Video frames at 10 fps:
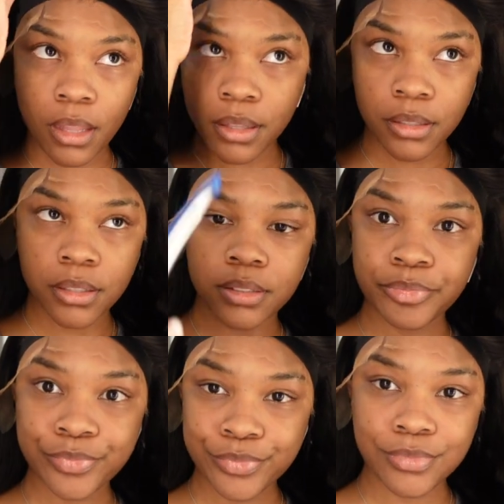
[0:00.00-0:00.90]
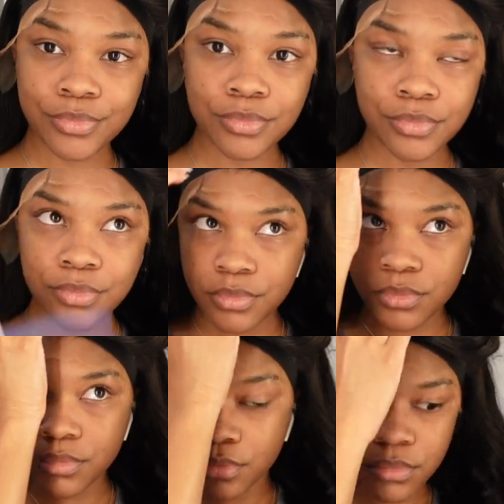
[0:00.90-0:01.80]
almost as high as possible
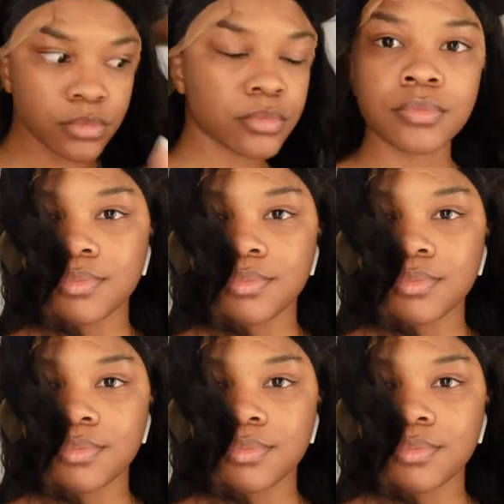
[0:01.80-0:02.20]
on the heat.